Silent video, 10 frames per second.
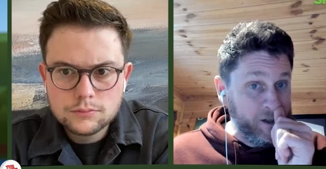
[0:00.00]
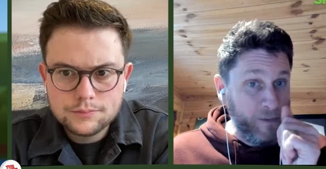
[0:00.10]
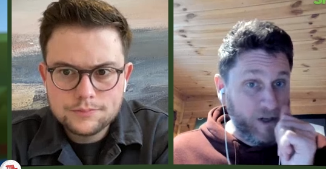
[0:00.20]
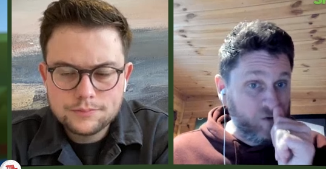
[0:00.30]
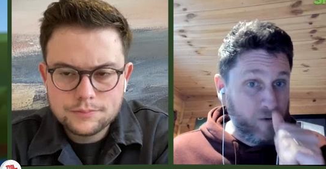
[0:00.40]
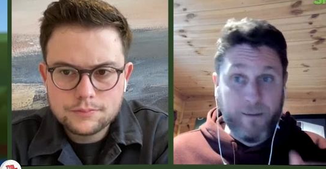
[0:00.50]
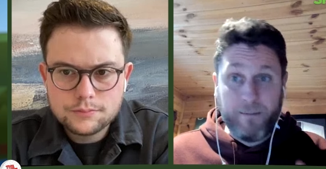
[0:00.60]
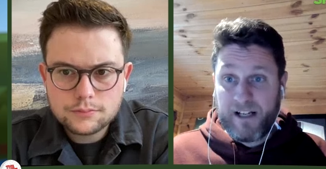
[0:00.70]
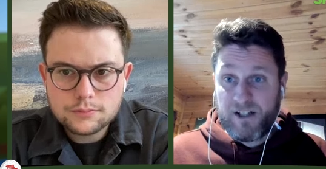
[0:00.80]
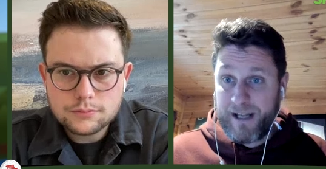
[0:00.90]
Speaker 1: You must
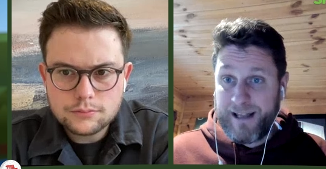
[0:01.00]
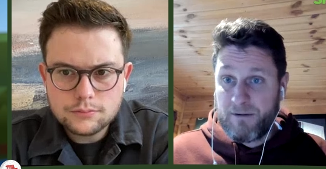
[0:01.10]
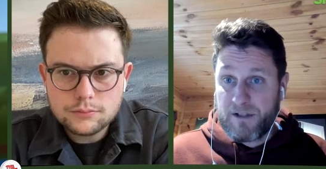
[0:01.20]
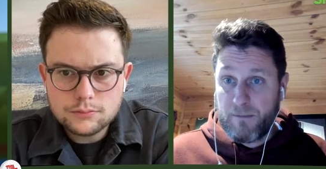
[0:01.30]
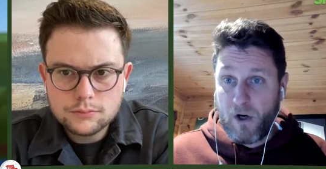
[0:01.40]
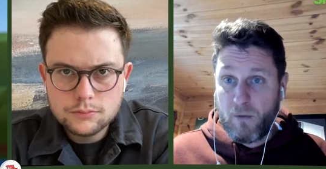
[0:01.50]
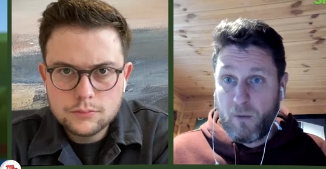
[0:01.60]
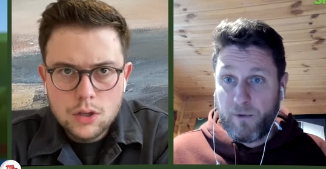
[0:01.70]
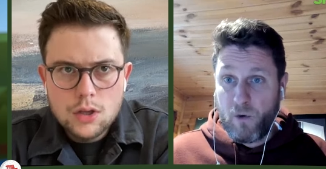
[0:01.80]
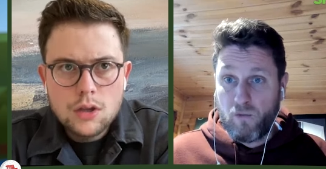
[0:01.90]
remember that, Jack. That was the moment
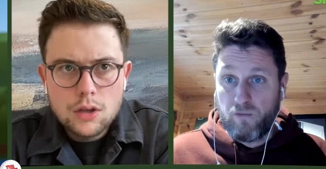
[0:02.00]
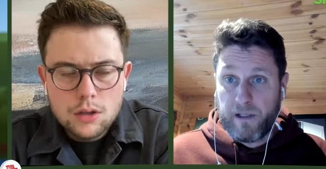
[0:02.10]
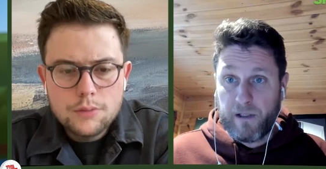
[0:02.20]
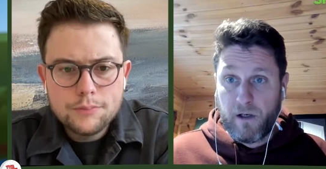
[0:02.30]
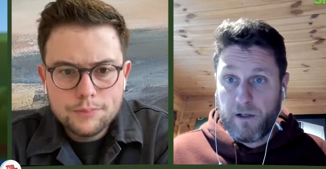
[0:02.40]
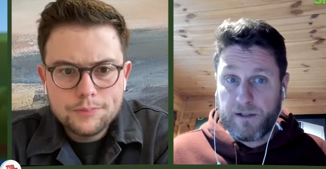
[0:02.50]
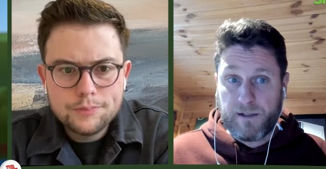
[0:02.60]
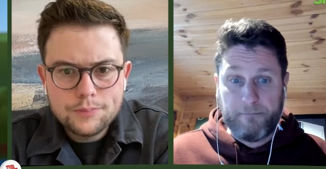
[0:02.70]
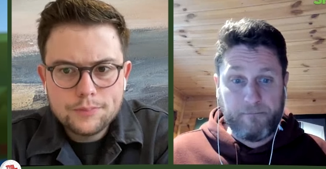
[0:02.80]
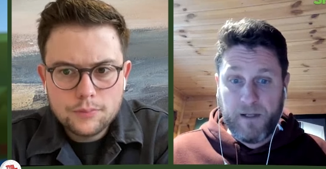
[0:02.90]
when we all realised
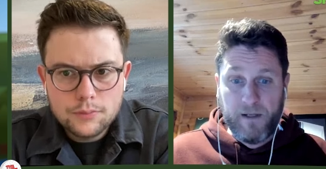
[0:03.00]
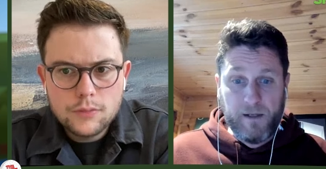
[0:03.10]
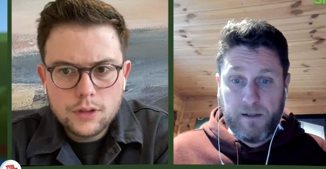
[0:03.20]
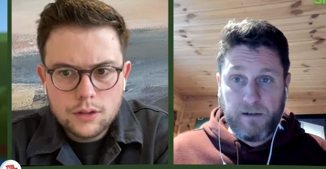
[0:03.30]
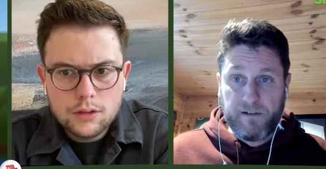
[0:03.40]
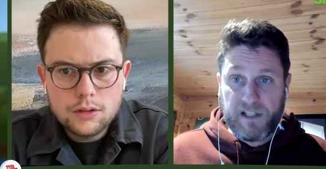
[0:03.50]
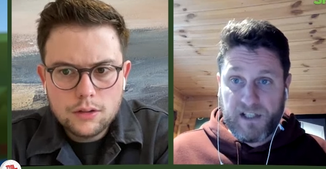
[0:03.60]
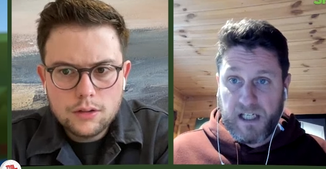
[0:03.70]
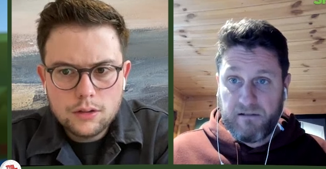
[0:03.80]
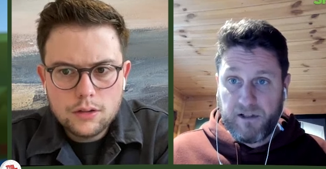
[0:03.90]
um, something
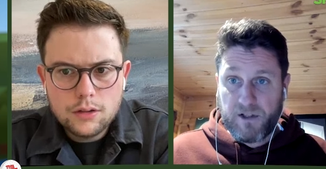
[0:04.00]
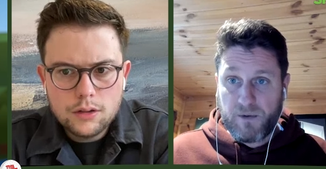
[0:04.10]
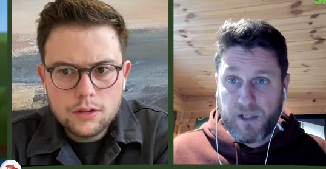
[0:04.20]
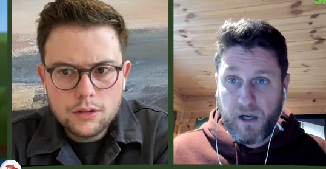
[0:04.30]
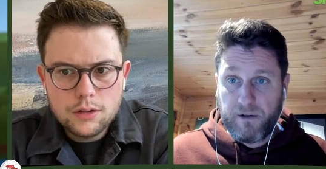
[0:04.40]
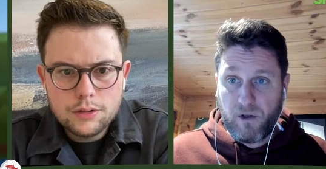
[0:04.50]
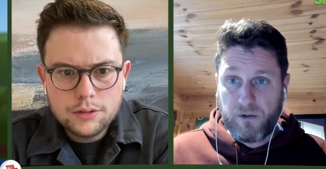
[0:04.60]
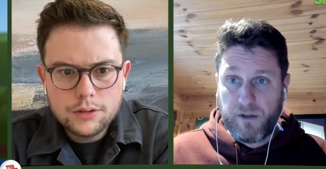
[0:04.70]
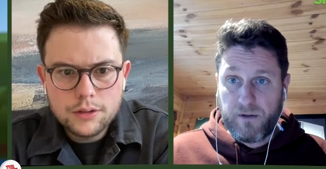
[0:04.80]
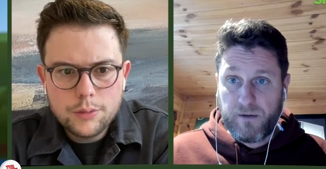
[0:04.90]
serious was going
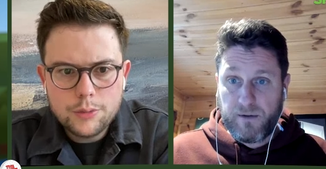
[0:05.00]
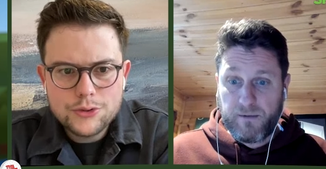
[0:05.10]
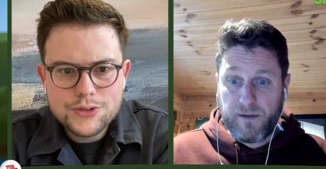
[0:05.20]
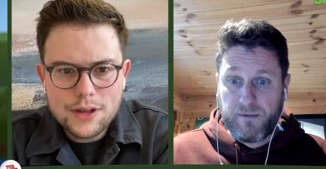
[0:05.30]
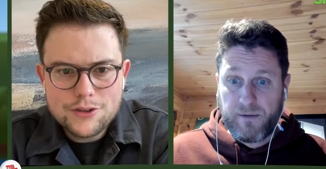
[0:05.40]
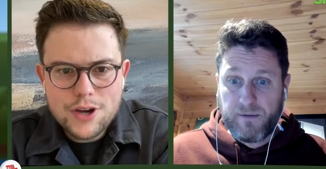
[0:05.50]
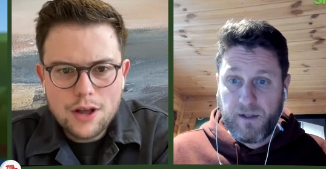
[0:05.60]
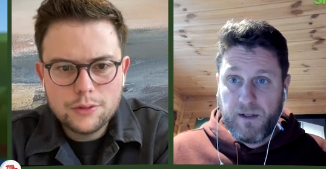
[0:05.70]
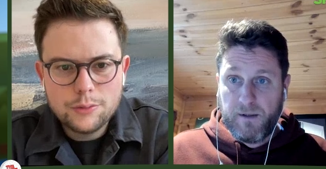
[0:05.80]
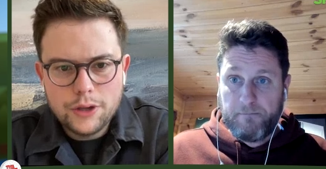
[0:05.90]
on. You know, the, it was the, that the,
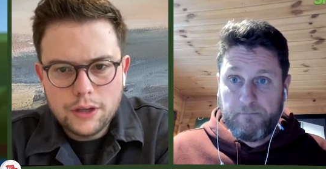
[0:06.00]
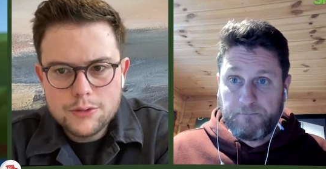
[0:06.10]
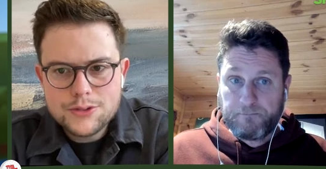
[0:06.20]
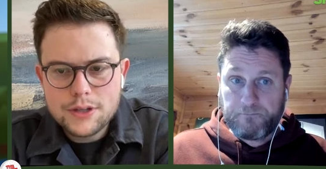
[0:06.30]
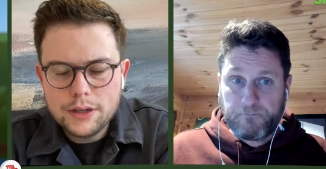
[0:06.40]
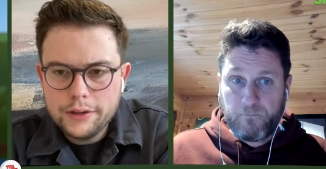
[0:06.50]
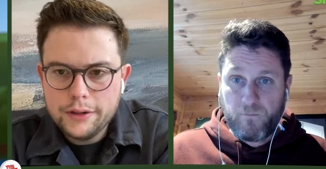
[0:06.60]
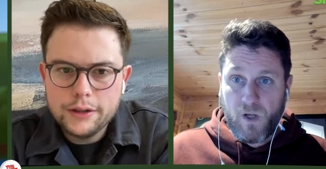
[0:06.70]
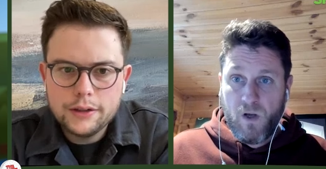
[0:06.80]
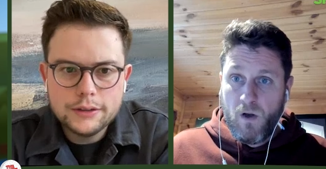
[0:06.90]
Speaker 2: Cheltenham week, wasn't it?
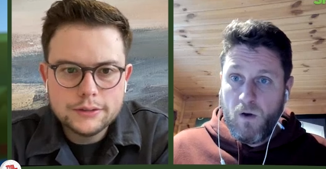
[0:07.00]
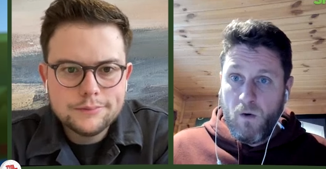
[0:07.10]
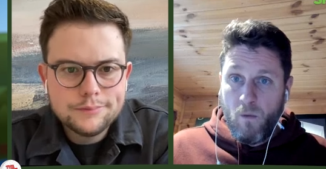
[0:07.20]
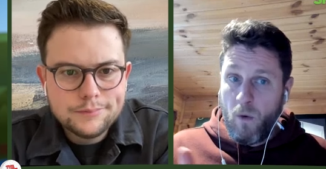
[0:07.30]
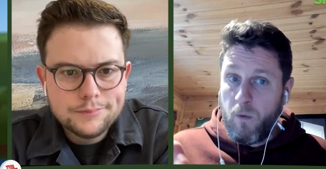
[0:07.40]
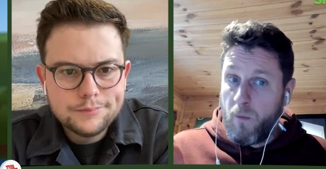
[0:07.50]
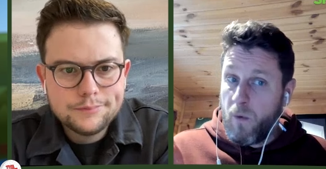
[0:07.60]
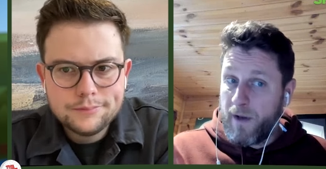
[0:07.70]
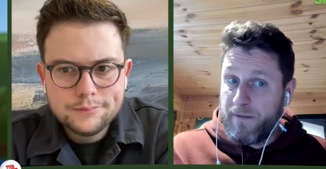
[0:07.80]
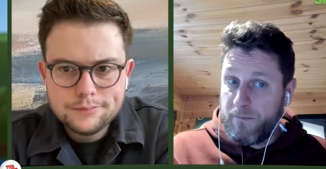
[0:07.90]
Speaker 1: Yeah. Well,
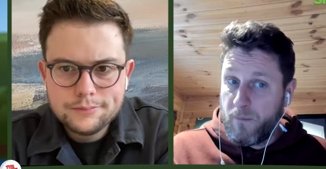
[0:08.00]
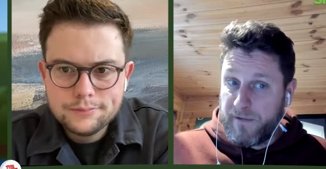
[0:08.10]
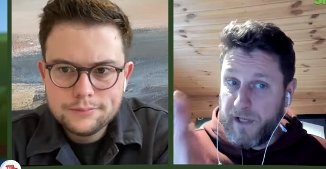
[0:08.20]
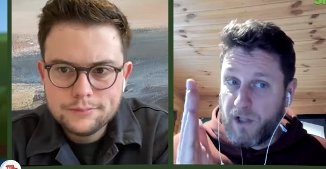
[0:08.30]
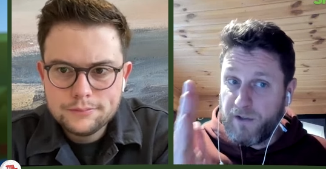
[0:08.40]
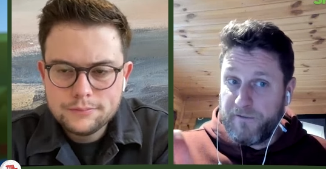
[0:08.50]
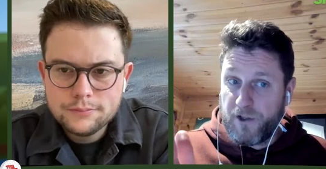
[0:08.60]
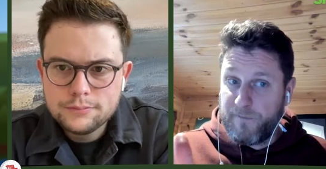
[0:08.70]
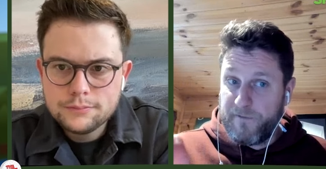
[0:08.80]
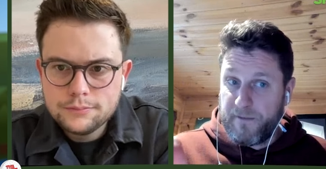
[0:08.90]
when when the
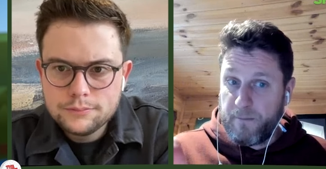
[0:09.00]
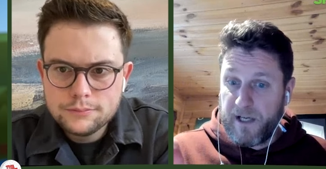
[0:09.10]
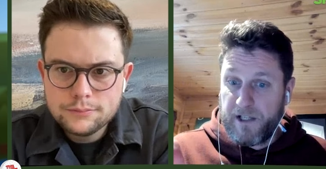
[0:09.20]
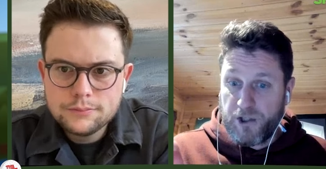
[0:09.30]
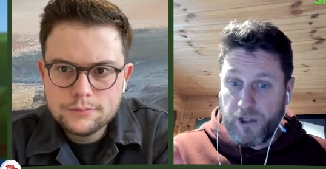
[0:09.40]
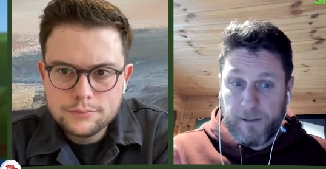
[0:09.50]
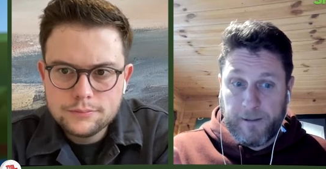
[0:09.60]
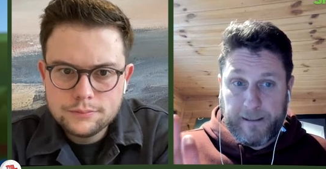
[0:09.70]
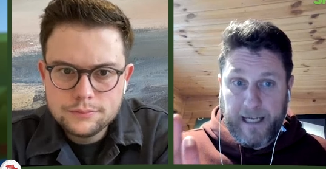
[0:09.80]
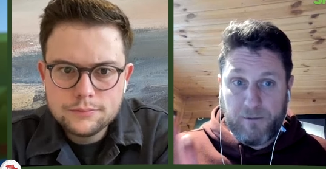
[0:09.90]
unofficial fifth major
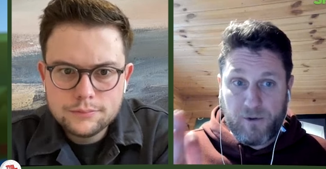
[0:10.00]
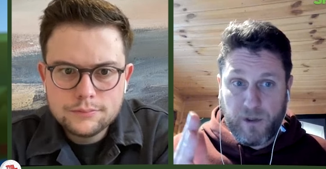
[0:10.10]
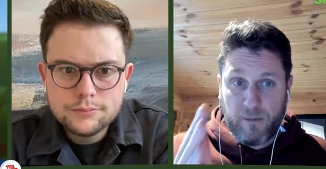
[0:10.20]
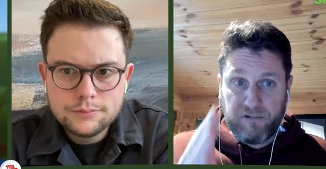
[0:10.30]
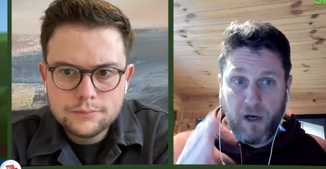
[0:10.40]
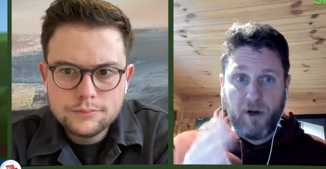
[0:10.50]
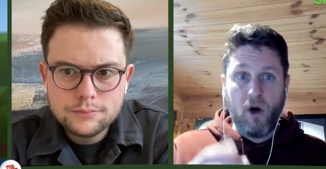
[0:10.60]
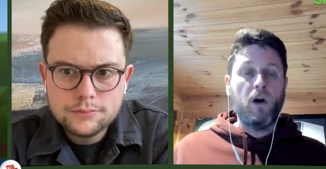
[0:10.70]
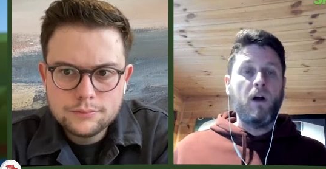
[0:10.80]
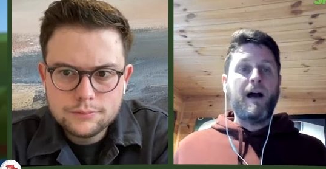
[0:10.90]
came to an abrupt
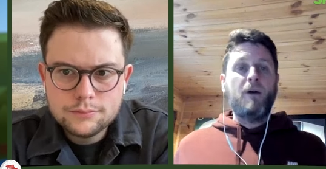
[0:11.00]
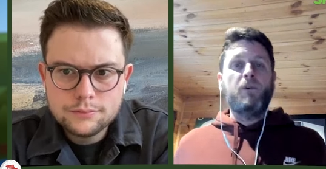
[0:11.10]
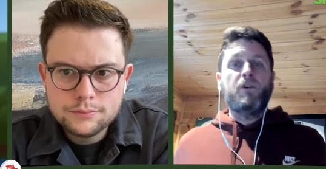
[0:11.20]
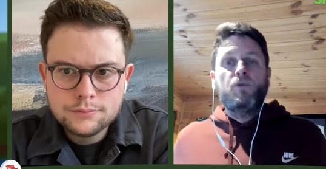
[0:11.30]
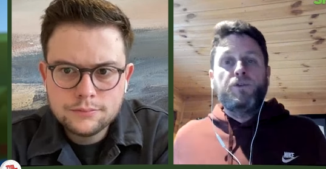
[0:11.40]
halt like that, we all